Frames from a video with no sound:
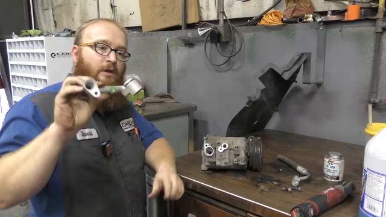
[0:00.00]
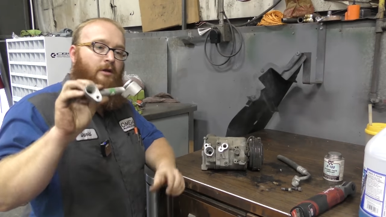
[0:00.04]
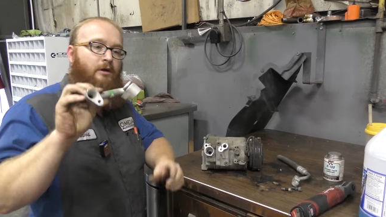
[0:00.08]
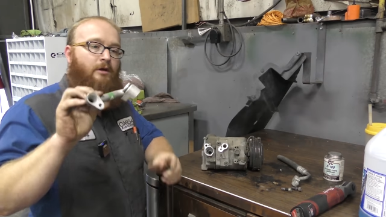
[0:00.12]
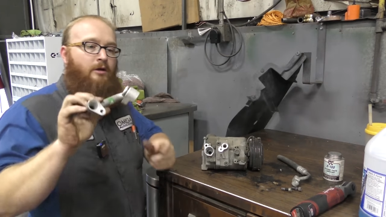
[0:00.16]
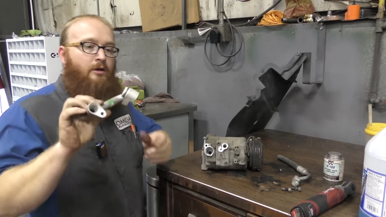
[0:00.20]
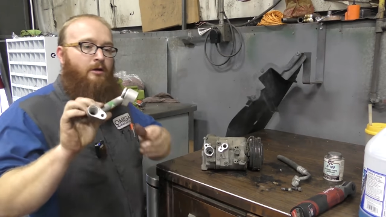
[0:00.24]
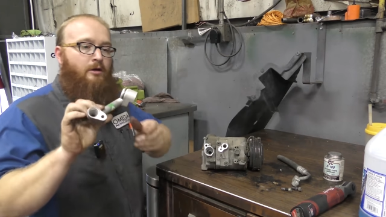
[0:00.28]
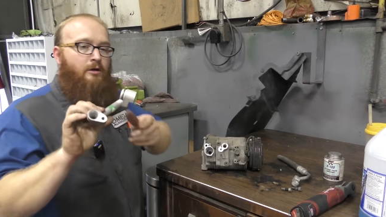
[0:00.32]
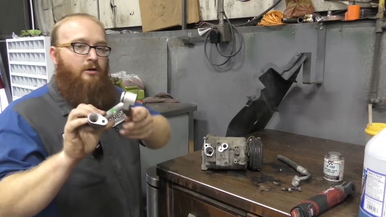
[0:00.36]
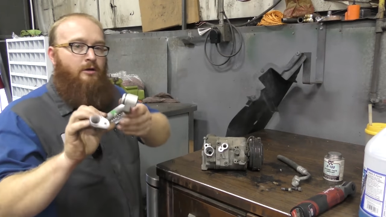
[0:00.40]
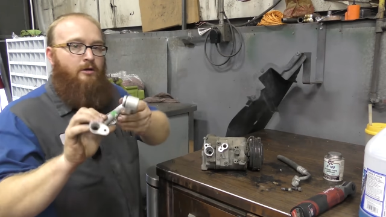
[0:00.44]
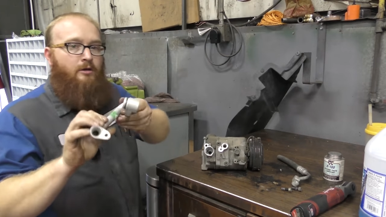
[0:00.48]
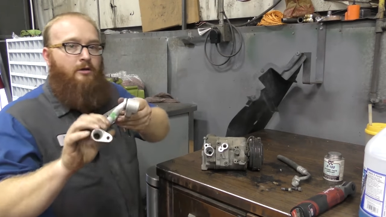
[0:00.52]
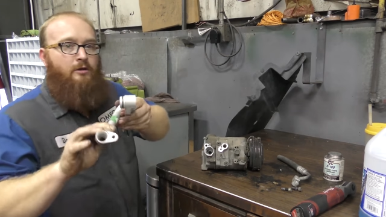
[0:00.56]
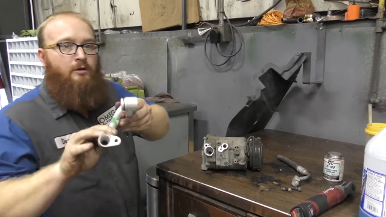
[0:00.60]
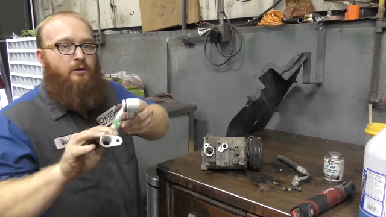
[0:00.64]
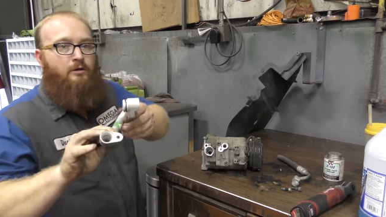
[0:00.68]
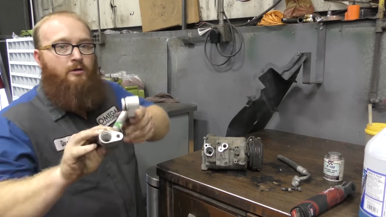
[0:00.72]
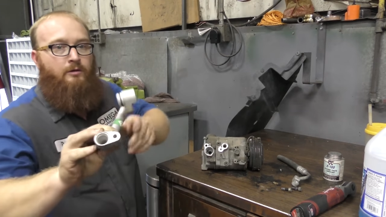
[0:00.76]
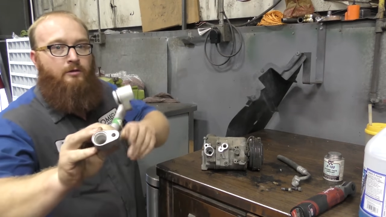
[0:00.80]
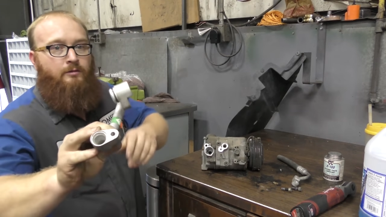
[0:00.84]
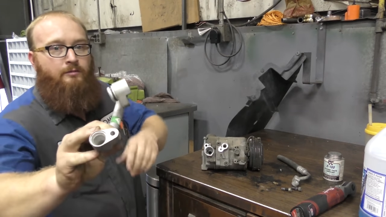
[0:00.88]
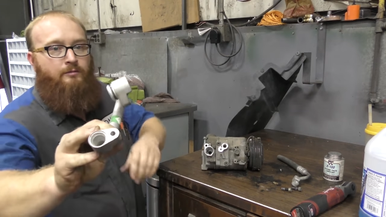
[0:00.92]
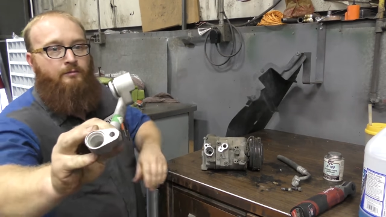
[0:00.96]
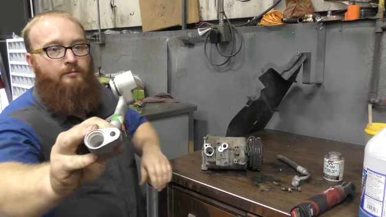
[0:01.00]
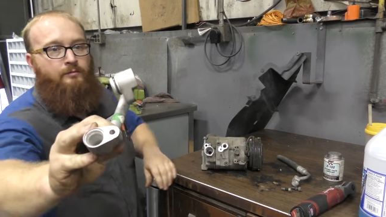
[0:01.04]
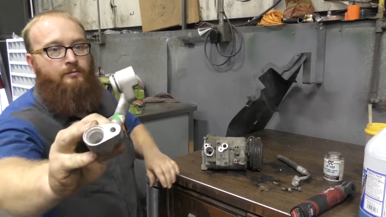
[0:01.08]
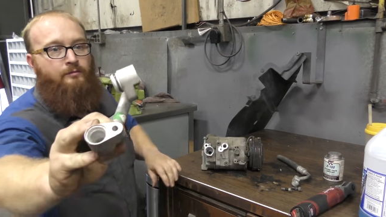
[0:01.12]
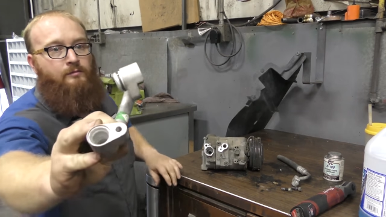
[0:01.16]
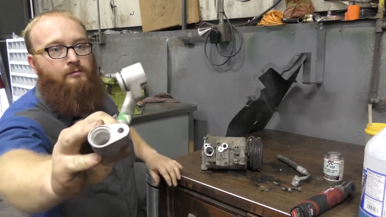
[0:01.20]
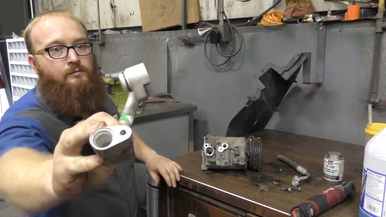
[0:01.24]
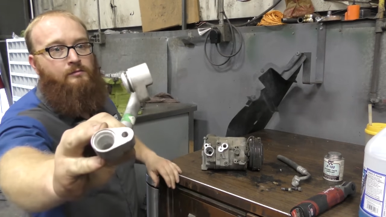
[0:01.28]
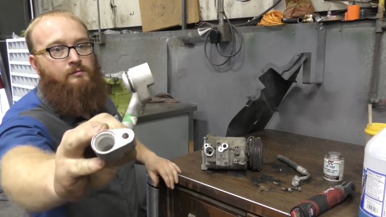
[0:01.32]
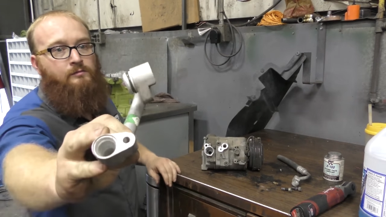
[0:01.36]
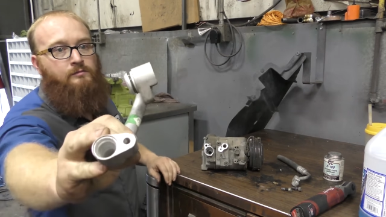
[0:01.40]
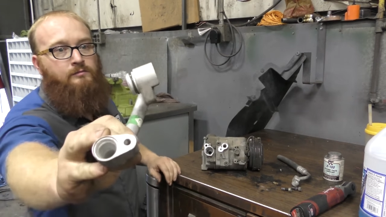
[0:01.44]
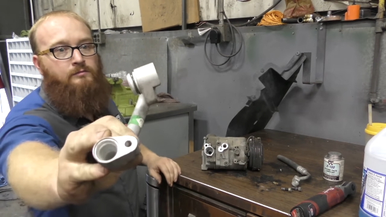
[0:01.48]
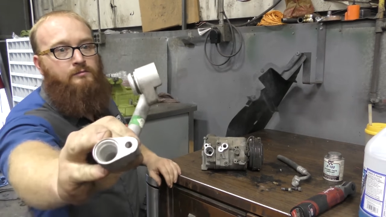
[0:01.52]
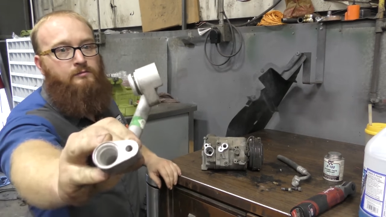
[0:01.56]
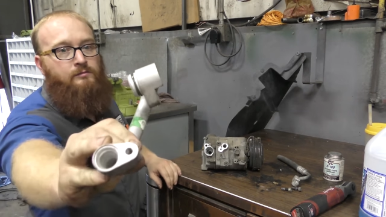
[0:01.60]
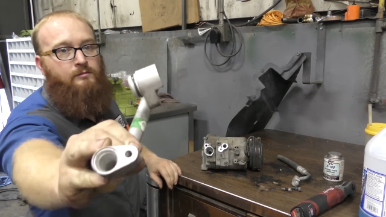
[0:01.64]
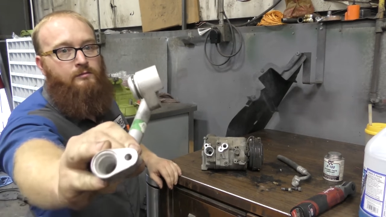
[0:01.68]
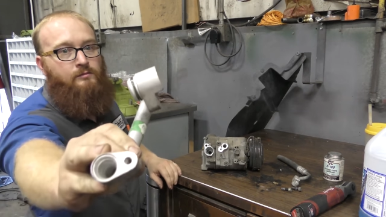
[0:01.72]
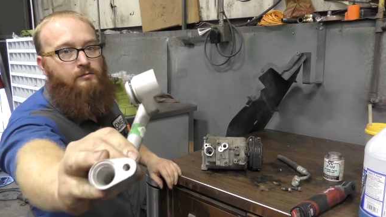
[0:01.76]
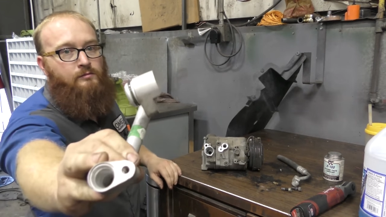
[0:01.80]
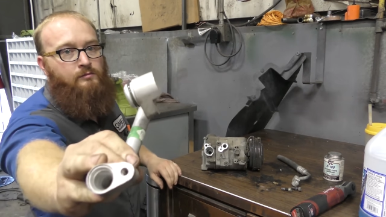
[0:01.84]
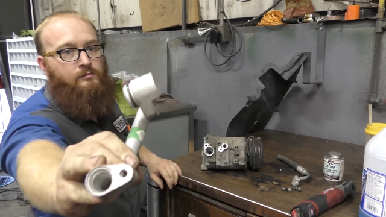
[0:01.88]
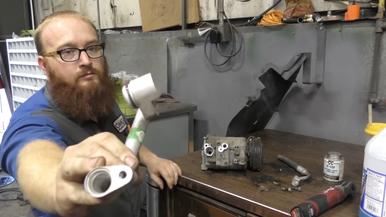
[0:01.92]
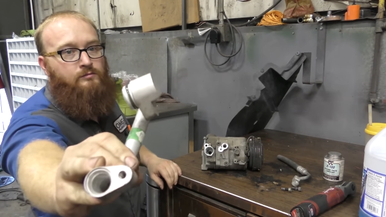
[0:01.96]

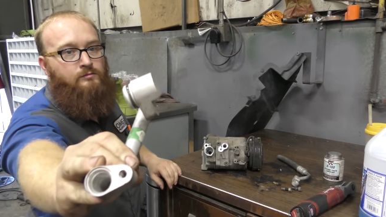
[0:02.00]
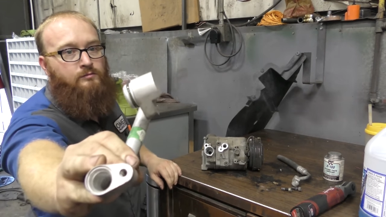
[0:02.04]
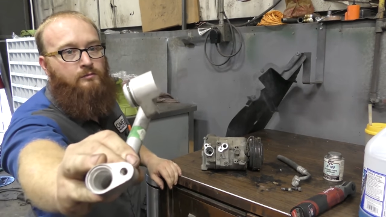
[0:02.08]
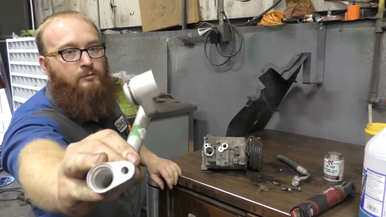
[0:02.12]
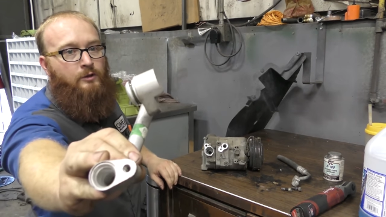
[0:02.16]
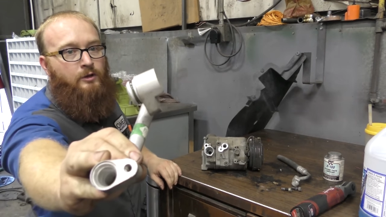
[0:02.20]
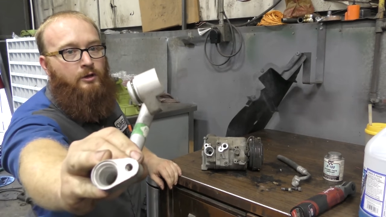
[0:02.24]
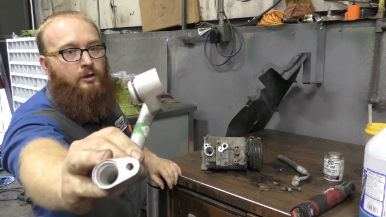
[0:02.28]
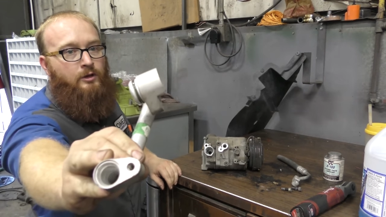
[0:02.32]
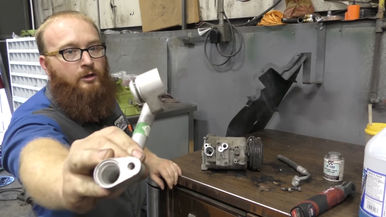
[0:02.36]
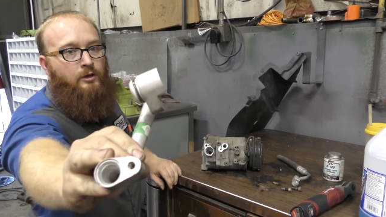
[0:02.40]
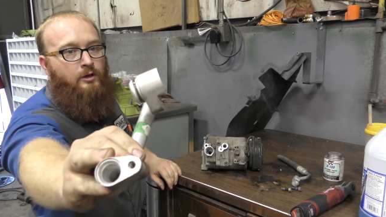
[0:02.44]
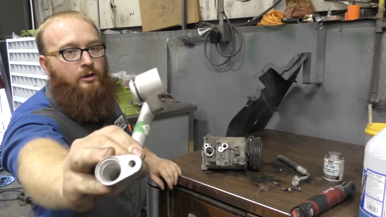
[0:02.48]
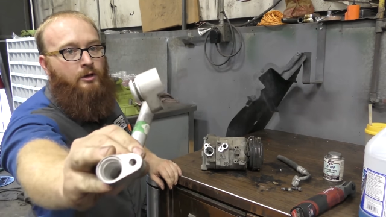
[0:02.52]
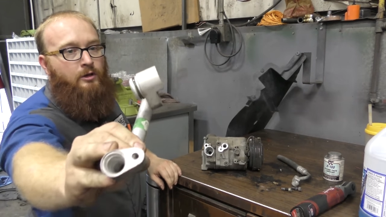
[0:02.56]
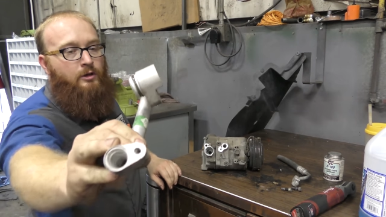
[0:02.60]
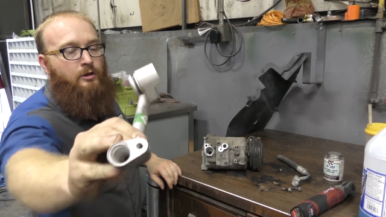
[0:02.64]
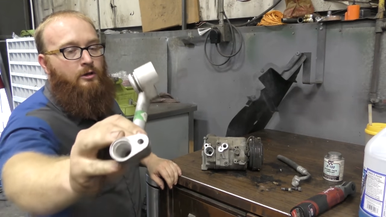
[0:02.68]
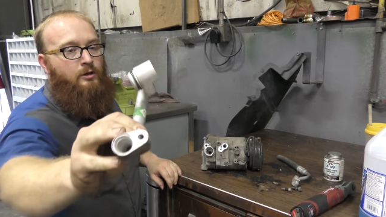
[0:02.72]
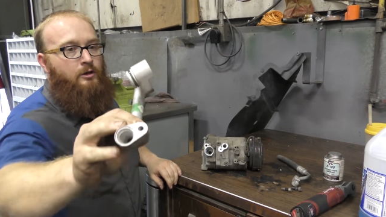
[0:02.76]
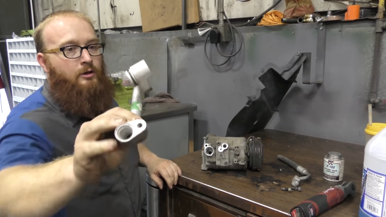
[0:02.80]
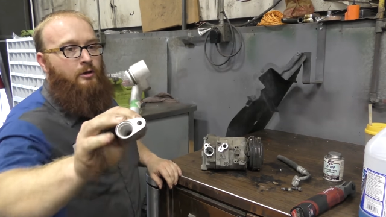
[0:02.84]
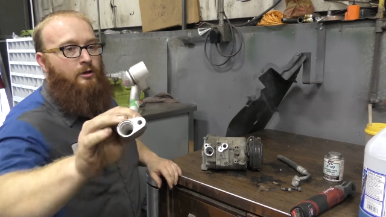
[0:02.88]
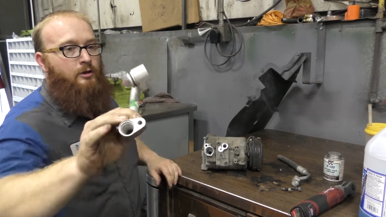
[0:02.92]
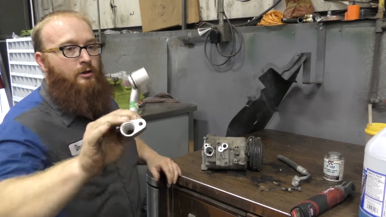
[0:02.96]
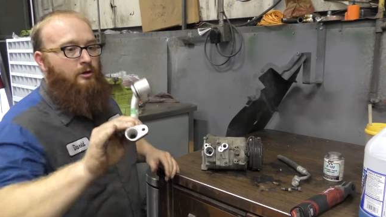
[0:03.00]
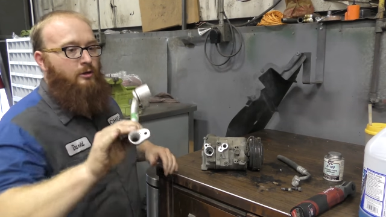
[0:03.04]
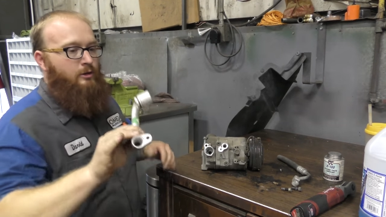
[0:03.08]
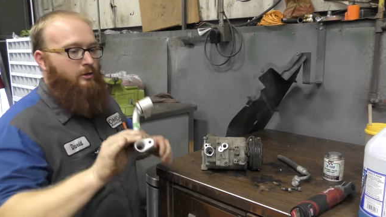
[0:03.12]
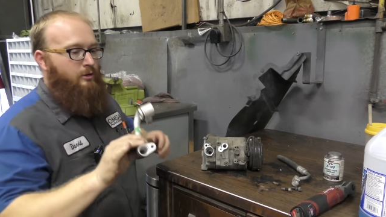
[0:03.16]
(silence)